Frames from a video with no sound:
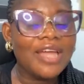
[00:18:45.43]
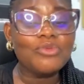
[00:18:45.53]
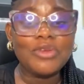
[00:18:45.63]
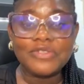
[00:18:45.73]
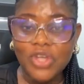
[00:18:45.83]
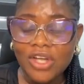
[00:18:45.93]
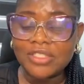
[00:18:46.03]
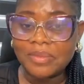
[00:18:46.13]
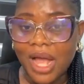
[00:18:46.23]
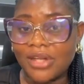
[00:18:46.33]
And we've
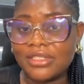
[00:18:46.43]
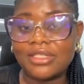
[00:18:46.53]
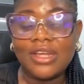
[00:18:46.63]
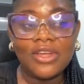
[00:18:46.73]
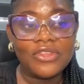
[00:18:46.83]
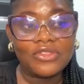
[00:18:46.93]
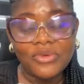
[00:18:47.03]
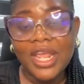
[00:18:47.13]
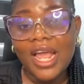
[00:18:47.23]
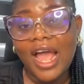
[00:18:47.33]
talked about
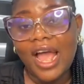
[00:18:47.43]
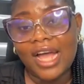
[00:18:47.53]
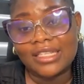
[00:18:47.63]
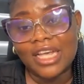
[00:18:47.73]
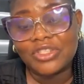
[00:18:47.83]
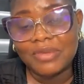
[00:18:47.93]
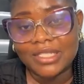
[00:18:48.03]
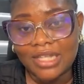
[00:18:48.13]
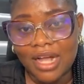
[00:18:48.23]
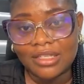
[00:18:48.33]
3
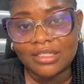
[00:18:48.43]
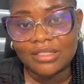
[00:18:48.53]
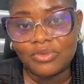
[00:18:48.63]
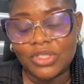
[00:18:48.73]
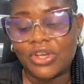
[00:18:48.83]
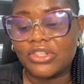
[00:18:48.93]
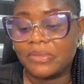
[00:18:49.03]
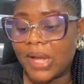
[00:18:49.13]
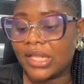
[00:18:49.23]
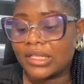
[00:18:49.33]
attachment styles. We
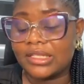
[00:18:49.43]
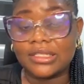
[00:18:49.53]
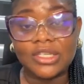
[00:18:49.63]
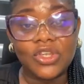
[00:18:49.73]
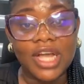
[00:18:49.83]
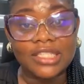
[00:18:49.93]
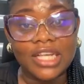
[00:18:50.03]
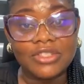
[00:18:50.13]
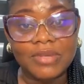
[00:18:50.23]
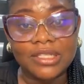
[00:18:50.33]
talked about the secure
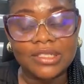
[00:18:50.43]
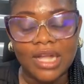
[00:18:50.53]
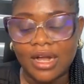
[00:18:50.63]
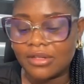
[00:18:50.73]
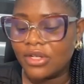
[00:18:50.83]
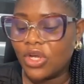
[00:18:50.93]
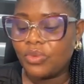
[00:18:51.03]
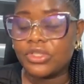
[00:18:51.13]
attachment style.